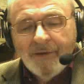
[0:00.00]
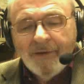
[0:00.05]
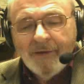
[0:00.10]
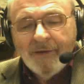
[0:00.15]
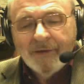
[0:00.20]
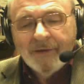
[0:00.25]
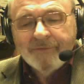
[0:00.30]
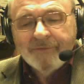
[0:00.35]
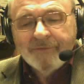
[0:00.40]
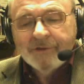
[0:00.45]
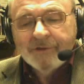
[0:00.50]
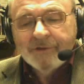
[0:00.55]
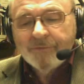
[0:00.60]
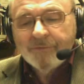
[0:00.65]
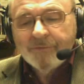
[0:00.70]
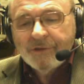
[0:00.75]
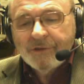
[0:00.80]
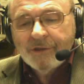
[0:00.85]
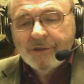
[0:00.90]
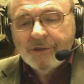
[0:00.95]
and of his
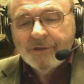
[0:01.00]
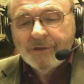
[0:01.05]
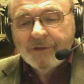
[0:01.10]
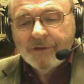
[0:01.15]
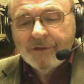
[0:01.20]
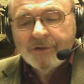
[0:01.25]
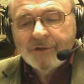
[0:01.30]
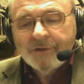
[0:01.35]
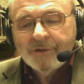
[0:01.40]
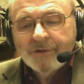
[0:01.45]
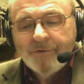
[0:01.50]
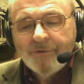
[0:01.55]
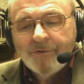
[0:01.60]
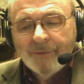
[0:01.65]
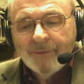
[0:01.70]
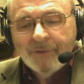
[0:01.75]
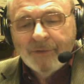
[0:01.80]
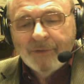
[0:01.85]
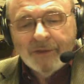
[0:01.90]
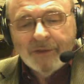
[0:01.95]
resistance to
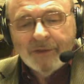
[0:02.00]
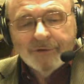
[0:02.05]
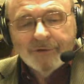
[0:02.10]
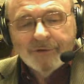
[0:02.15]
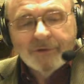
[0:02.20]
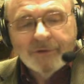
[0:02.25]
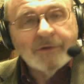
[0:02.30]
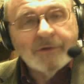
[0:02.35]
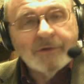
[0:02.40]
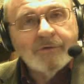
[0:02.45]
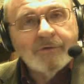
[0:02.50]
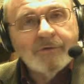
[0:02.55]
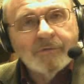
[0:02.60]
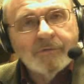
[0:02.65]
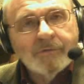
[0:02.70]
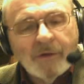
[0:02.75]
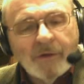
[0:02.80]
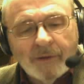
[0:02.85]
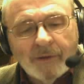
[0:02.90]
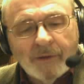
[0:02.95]
temptation to do
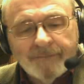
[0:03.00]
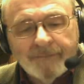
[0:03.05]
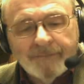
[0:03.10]
wrong.